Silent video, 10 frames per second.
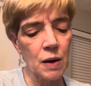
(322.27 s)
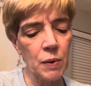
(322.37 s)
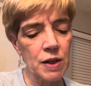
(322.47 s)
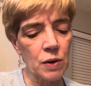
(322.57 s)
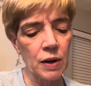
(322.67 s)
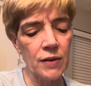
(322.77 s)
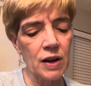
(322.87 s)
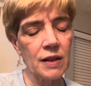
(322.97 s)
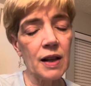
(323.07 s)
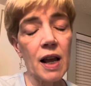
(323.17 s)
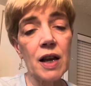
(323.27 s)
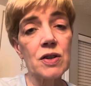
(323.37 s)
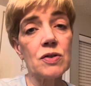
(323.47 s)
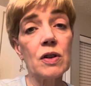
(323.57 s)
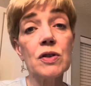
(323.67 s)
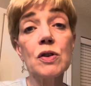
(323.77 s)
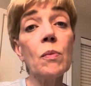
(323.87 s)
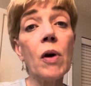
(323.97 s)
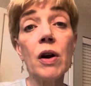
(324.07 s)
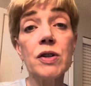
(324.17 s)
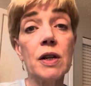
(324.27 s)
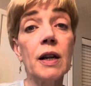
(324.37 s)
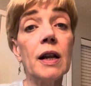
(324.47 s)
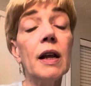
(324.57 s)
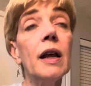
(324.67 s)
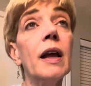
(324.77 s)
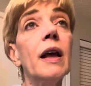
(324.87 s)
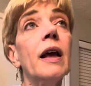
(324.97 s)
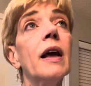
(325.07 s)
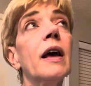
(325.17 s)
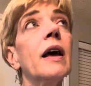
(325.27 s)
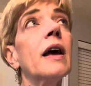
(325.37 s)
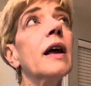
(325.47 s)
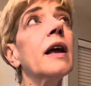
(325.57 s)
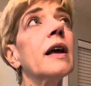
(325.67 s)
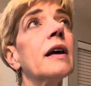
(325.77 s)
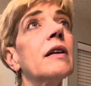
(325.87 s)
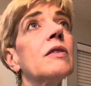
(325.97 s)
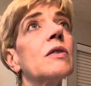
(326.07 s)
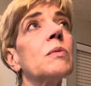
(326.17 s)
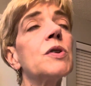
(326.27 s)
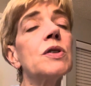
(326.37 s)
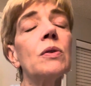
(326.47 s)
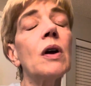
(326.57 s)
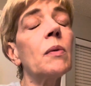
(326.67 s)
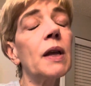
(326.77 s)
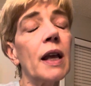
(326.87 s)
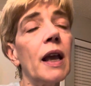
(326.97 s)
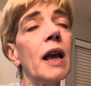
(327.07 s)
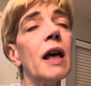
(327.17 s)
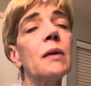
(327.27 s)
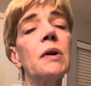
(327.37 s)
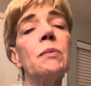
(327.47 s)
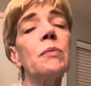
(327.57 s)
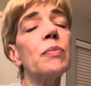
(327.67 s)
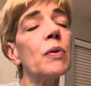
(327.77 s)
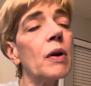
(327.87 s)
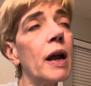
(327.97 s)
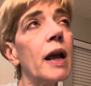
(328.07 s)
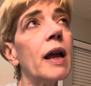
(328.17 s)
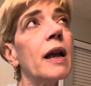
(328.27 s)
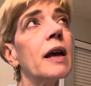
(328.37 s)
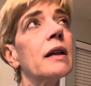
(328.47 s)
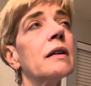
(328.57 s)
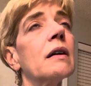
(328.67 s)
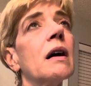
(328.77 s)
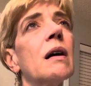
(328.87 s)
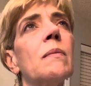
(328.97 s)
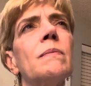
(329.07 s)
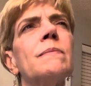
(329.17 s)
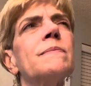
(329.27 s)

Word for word: We don't have anything extra. There's no margin and we're doing all we can and we've been praying and um,